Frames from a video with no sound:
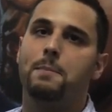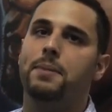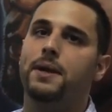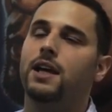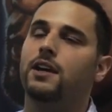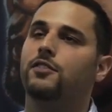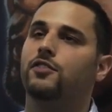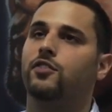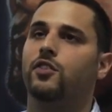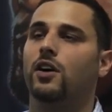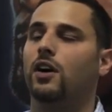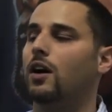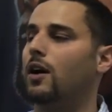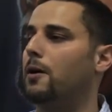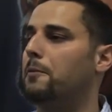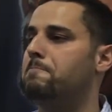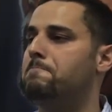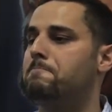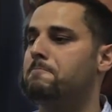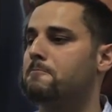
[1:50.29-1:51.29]
be it
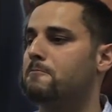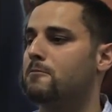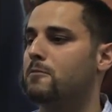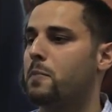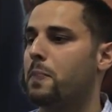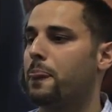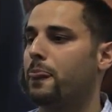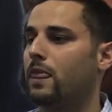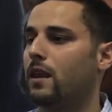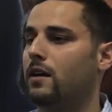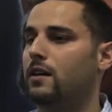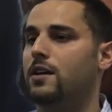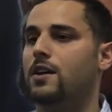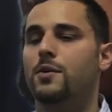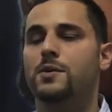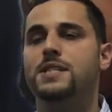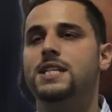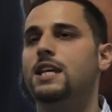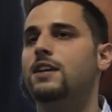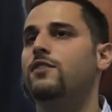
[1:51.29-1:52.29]
from
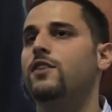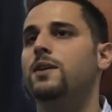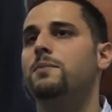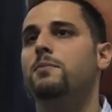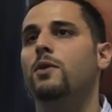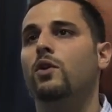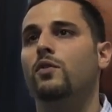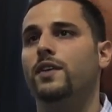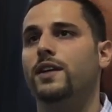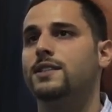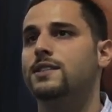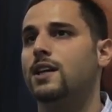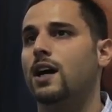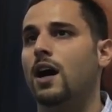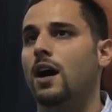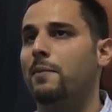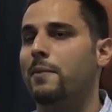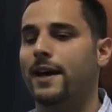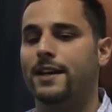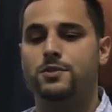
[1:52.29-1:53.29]
TV, movies,
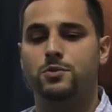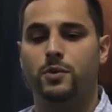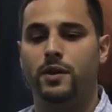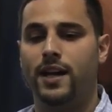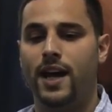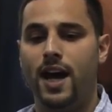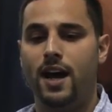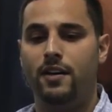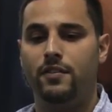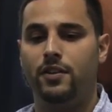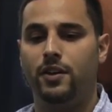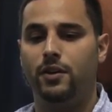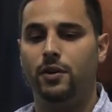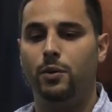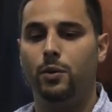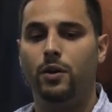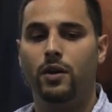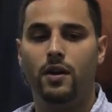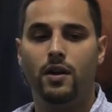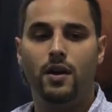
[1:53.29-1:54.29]
comics, what have you,